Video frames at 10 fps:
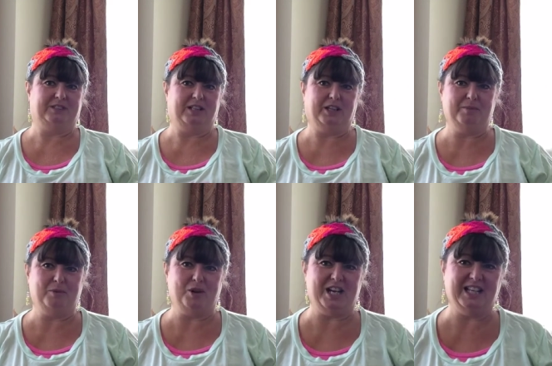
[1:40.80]
Good
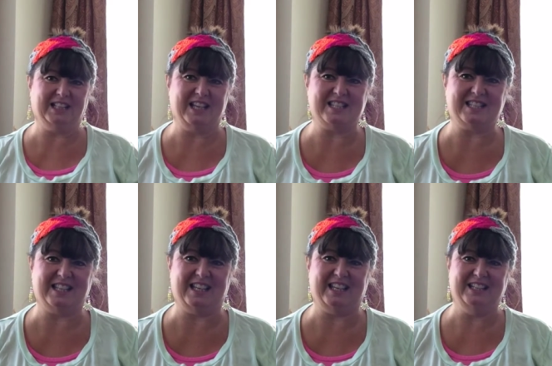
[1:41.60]
morning,
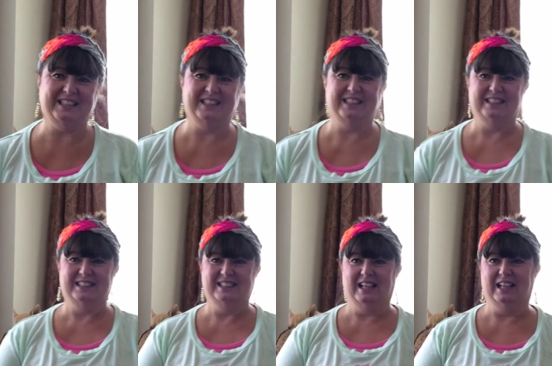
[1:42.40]
Leslie.
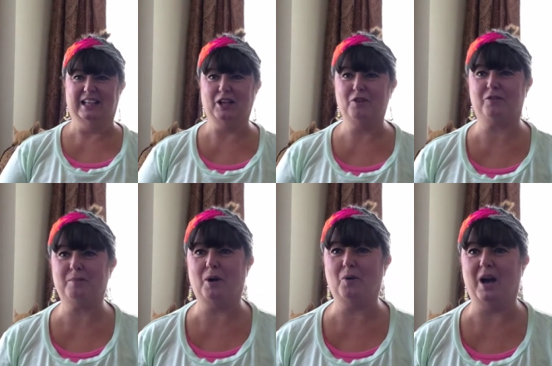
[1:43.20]
Hello
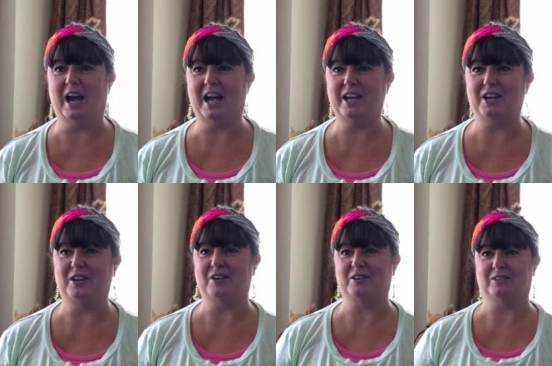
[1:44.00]
from
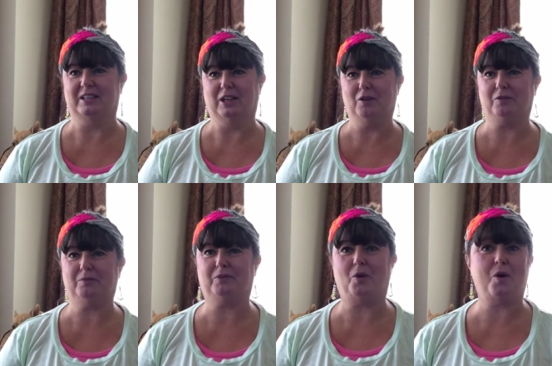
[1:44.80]
Ohio. Hello from
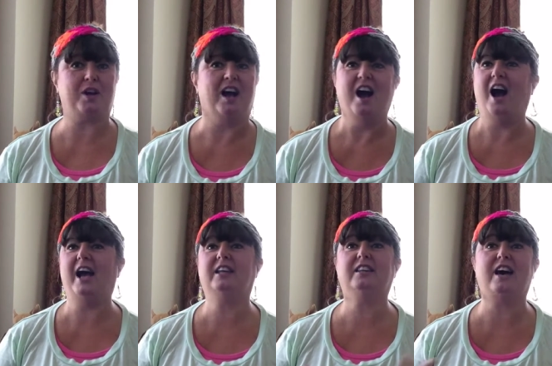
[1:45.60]
Florida.
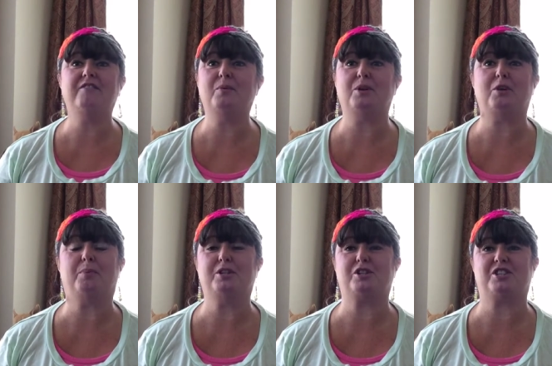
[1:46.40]
I love it when you
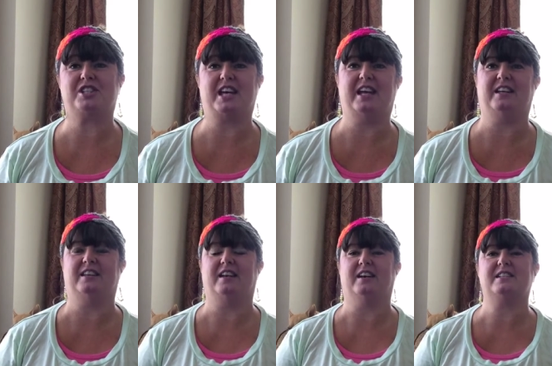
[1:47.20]
put your state in
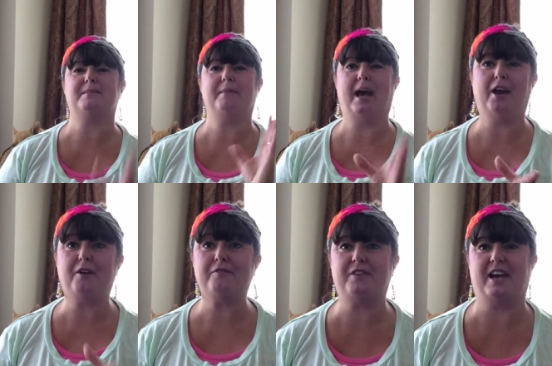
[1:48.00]
there. As a matter
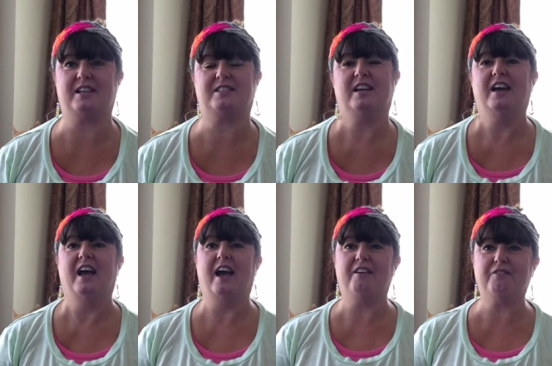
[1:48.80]
of fact,
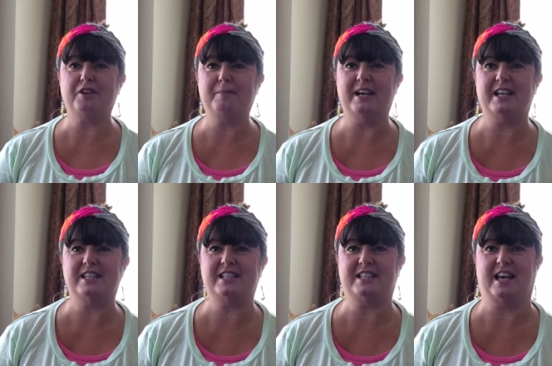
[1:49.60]
everybody
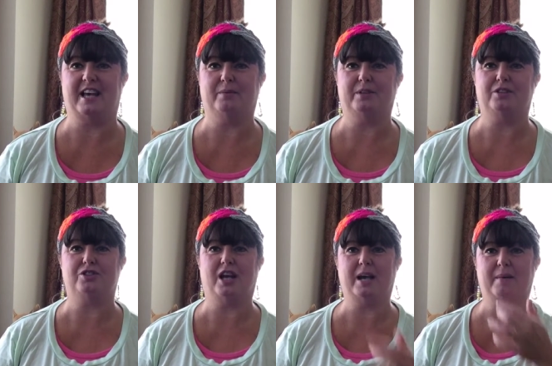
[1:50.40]
today, when you
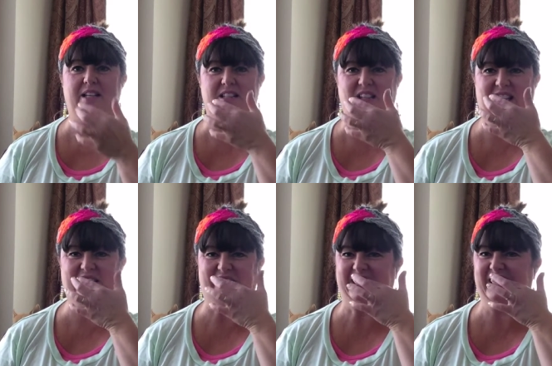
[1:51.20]
chime, I still got
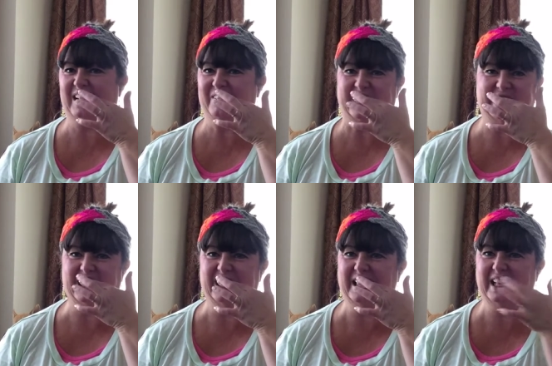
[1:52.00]
lipstick on my
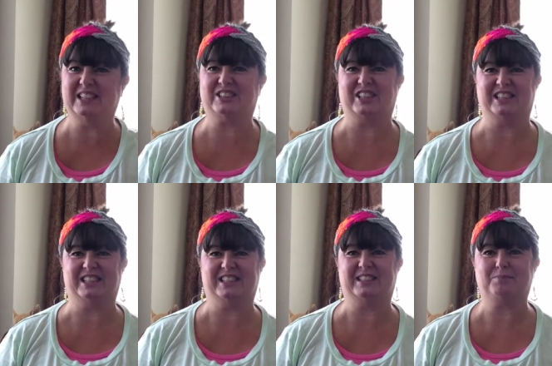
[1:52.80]
teeth. Goodness
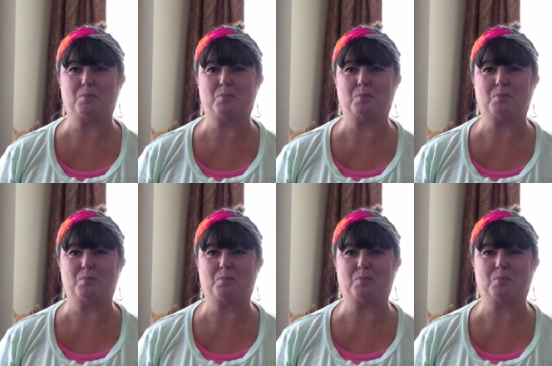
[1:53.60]
gracious.